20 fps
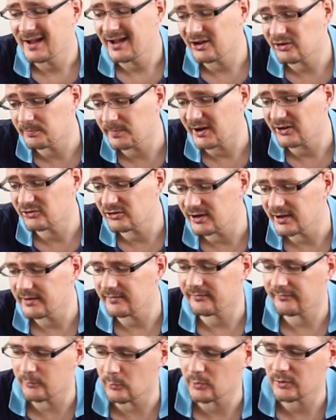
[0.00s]

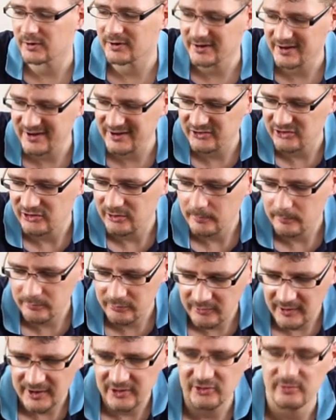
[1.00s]
Especially for this
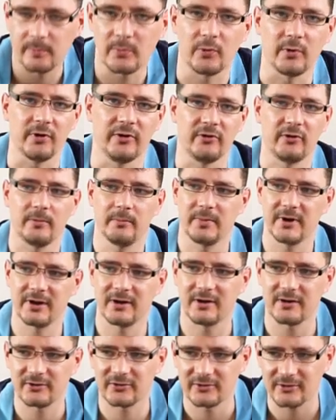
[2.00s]
price point,
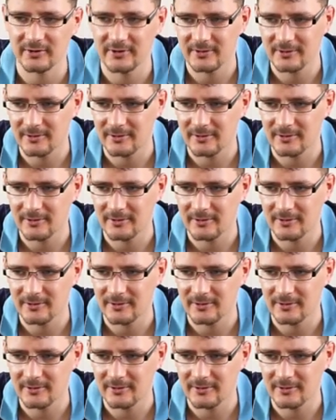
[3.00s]
because